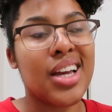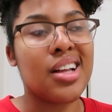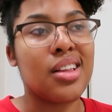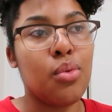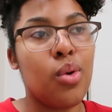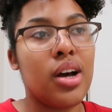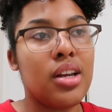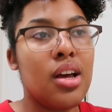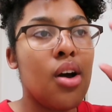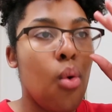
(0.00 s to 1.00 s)
technically
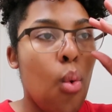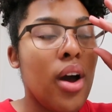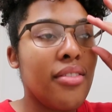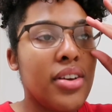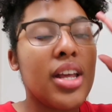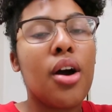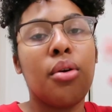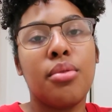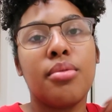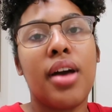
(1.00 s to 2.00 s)
one
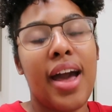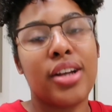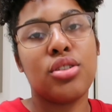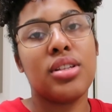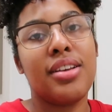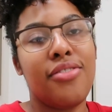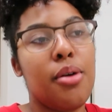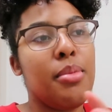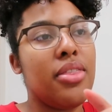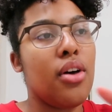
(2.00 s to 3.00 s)
video actually
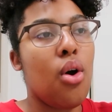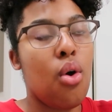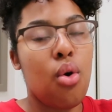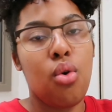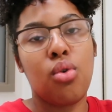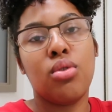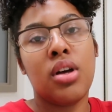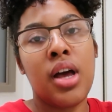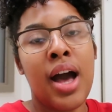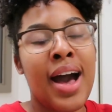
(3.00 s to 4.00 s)
filming the whole
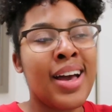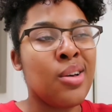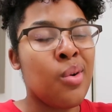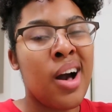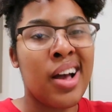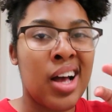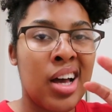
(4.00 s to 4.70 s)
IUI,